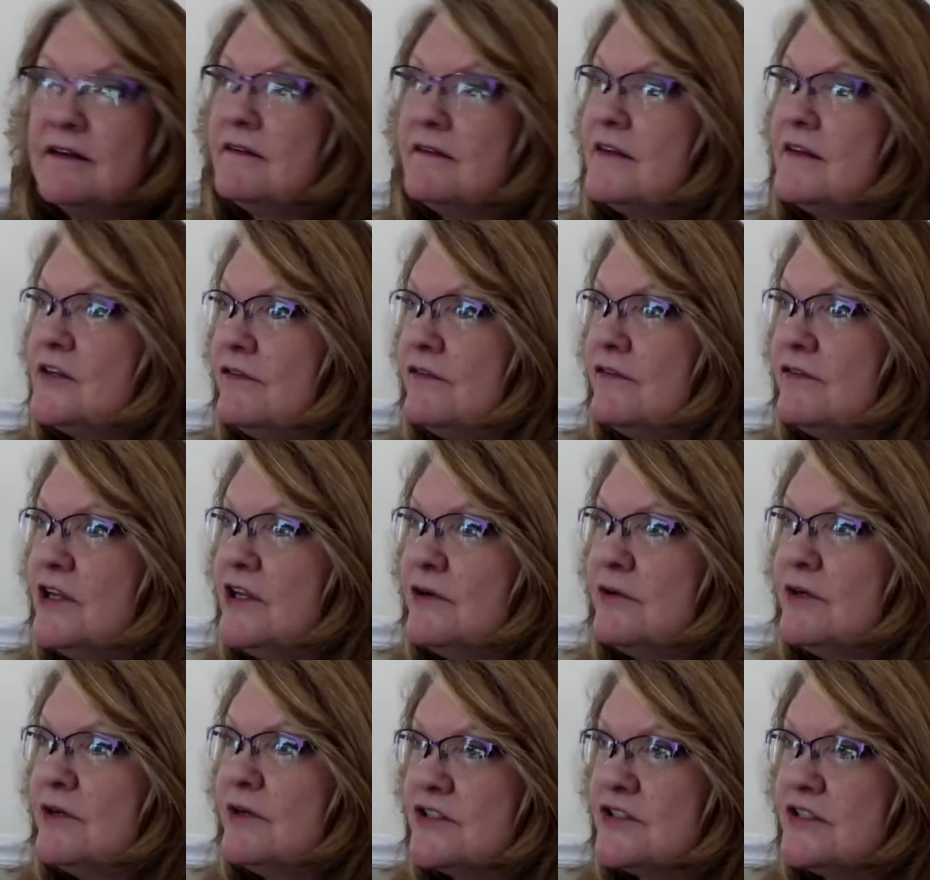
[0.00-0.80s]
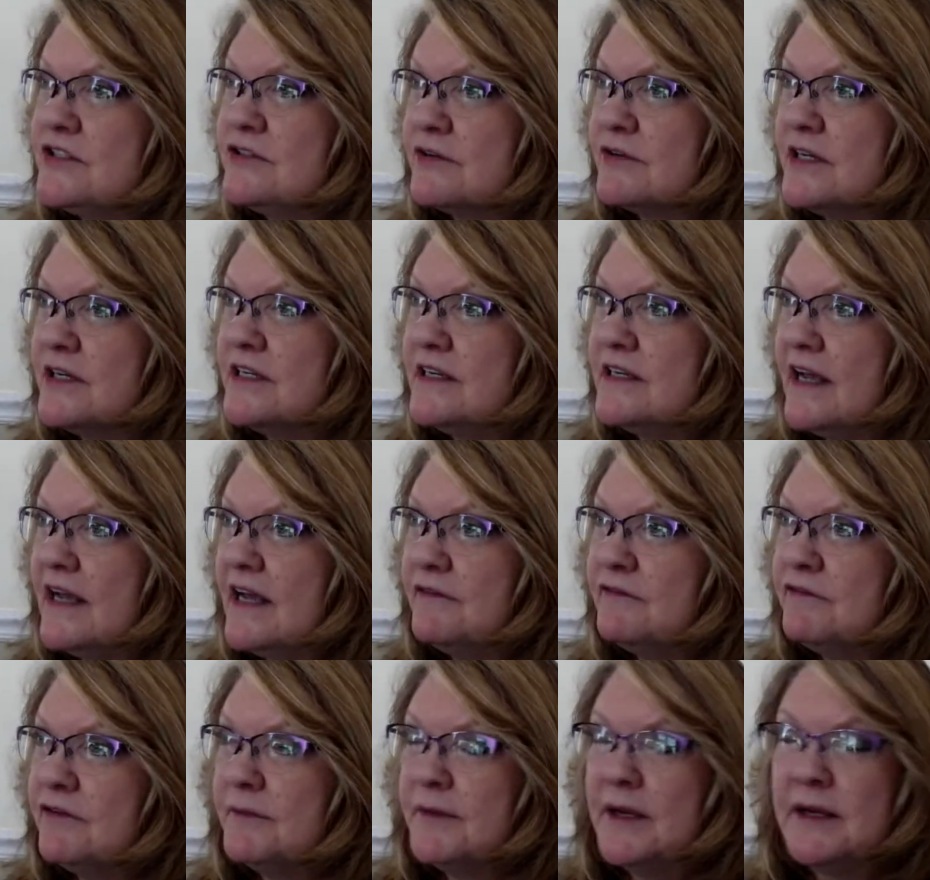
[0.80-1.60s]
Did you have any questions written
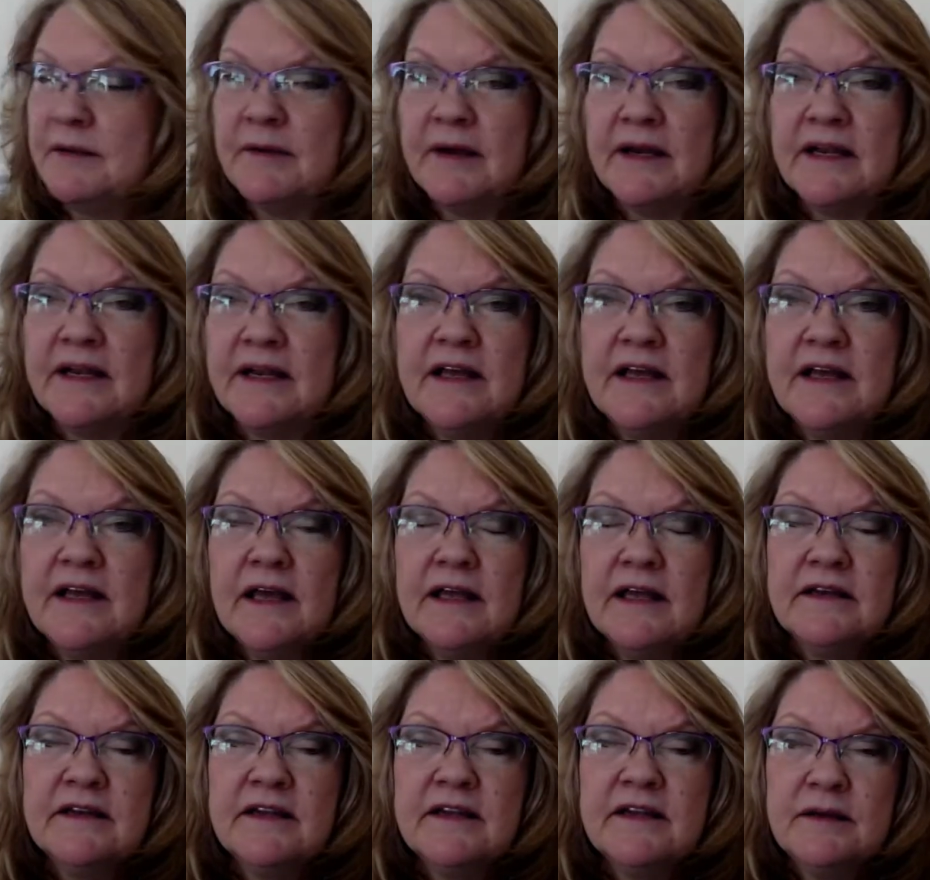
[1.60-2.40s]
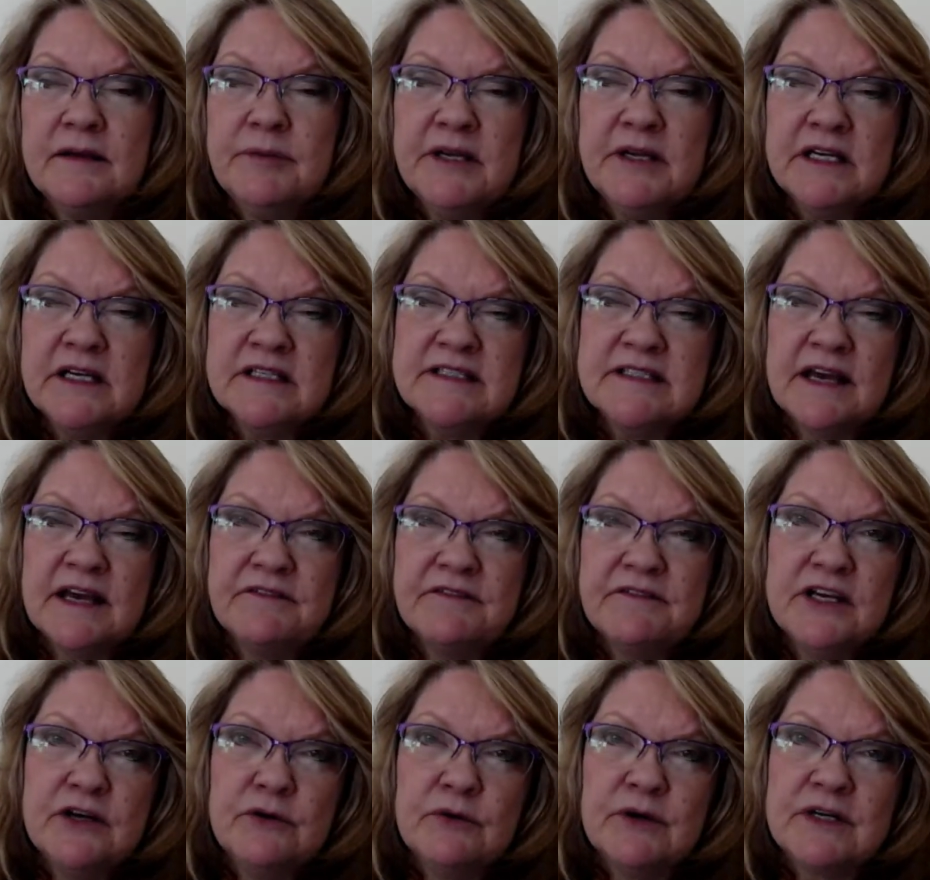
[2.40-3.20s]
down from anybody? Mm-hmm. Did anybody else have
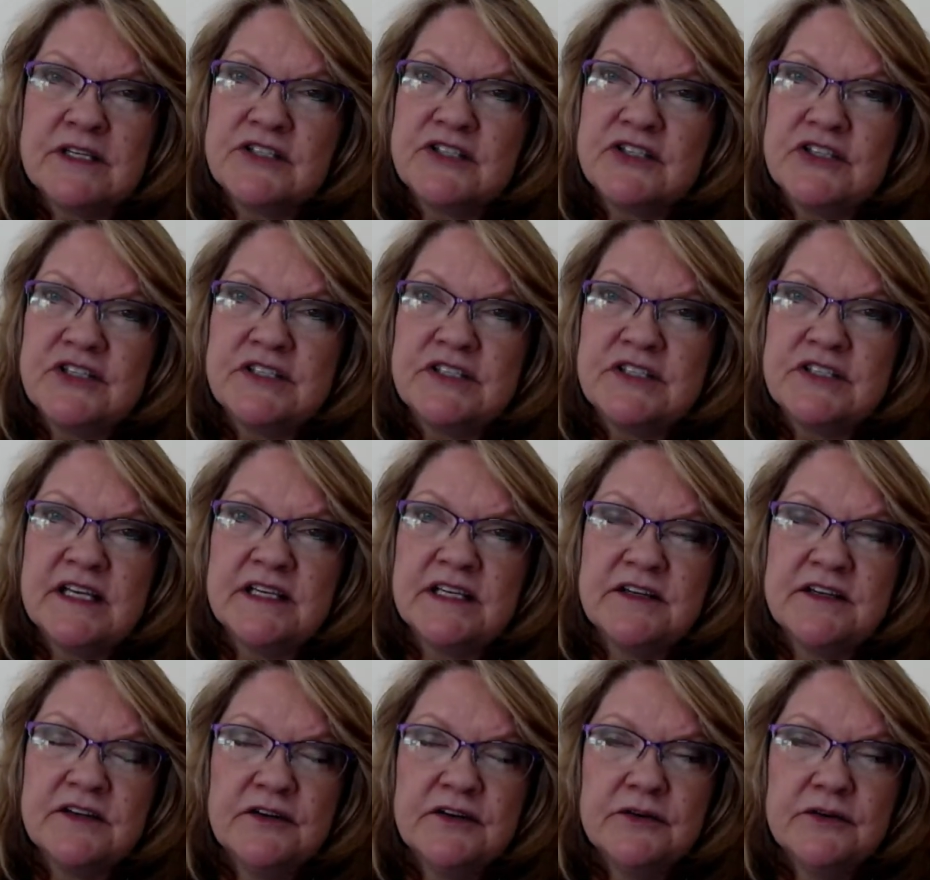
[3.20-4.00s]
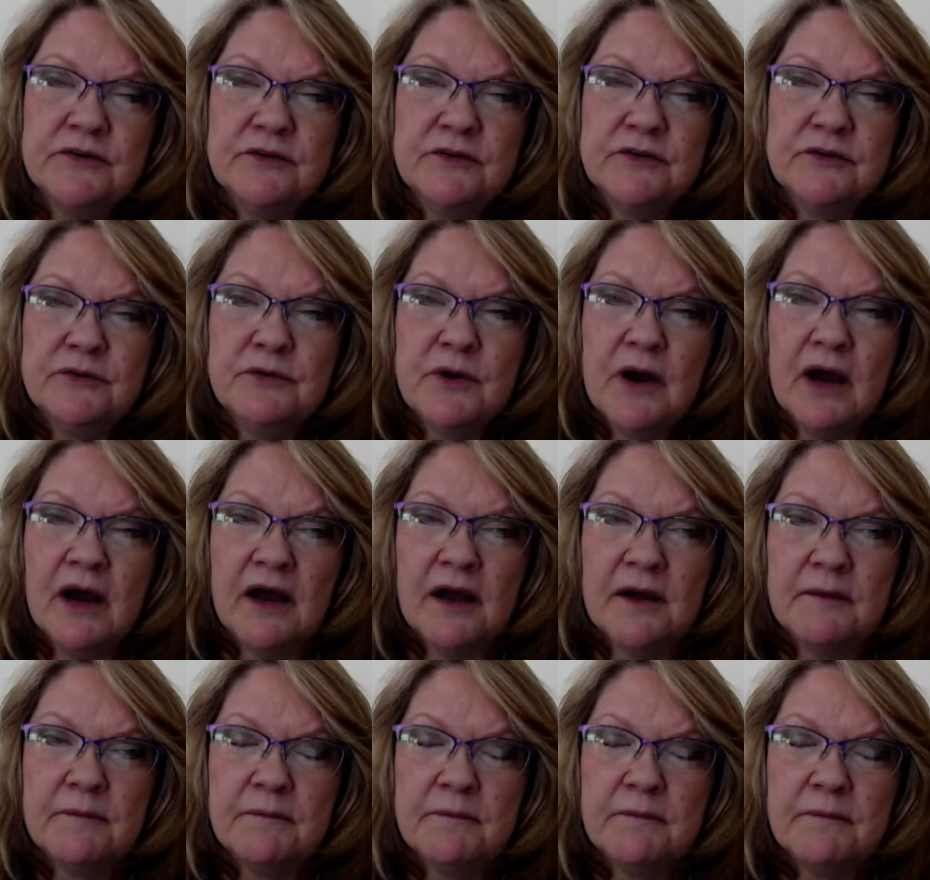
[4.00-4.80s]
any questions that you
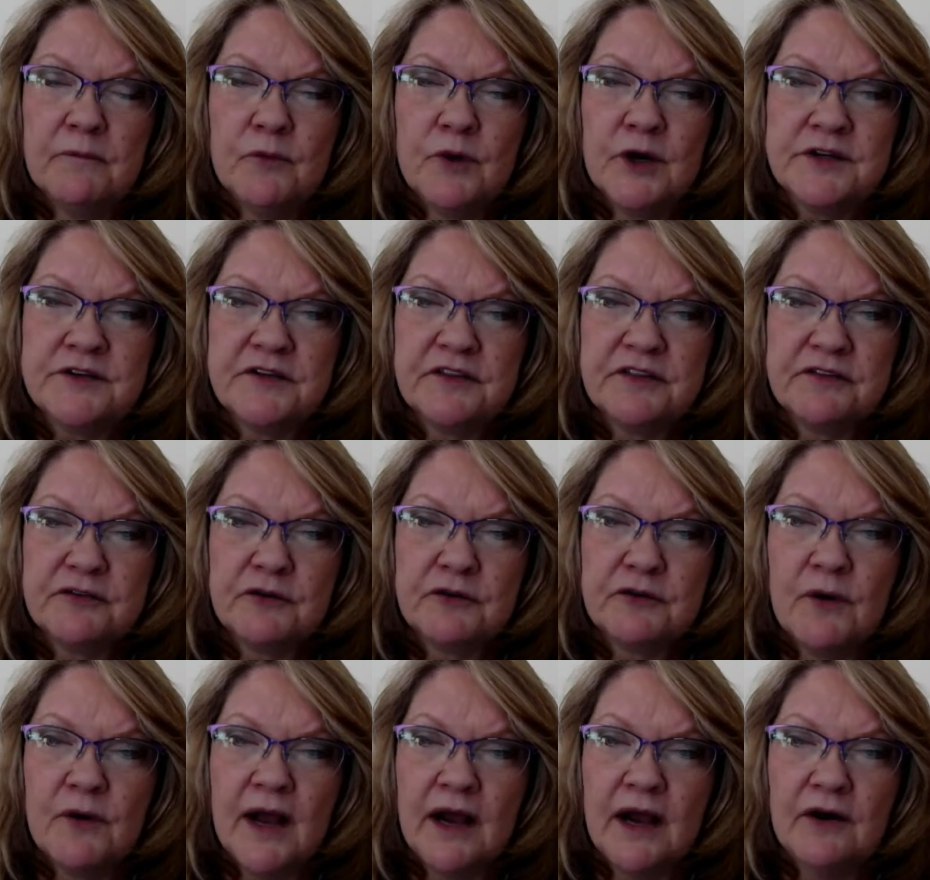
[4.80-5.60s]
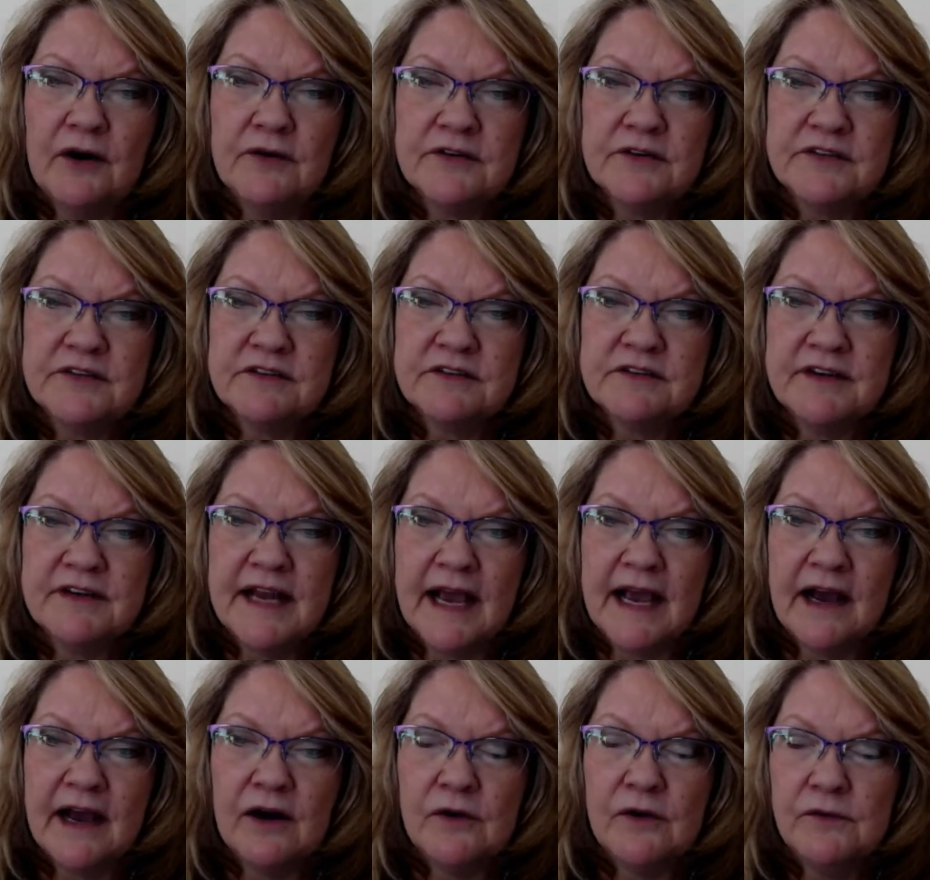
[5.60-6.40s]
want to throw out
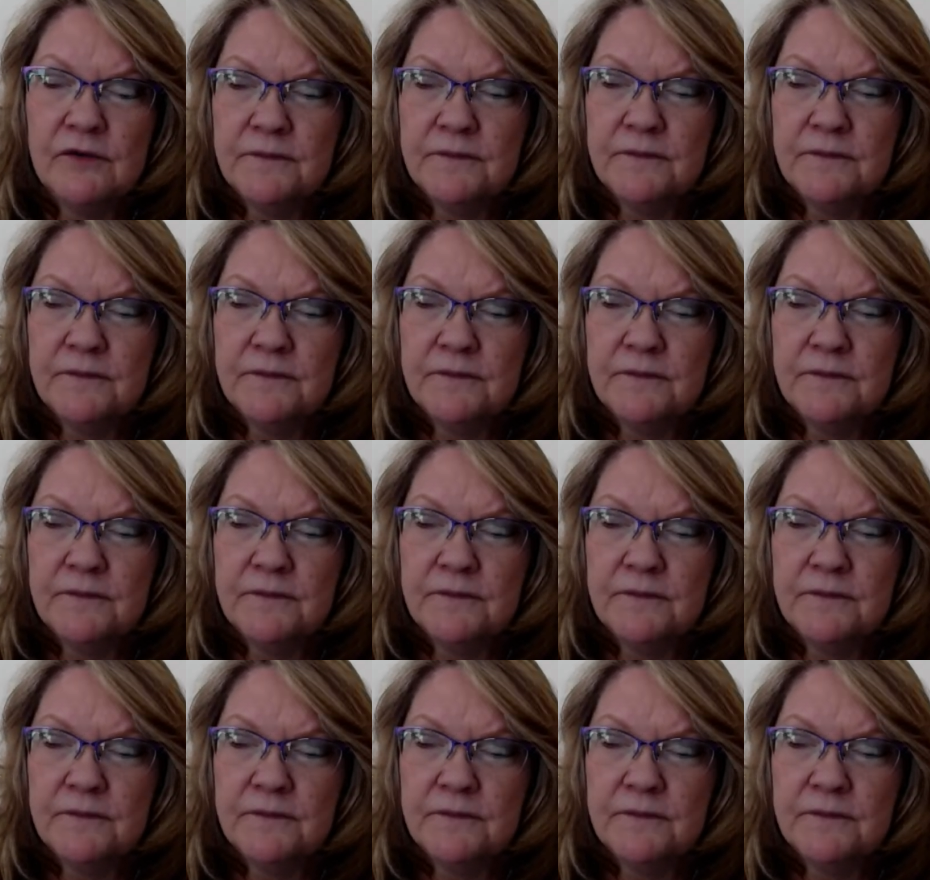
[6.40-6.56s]
now?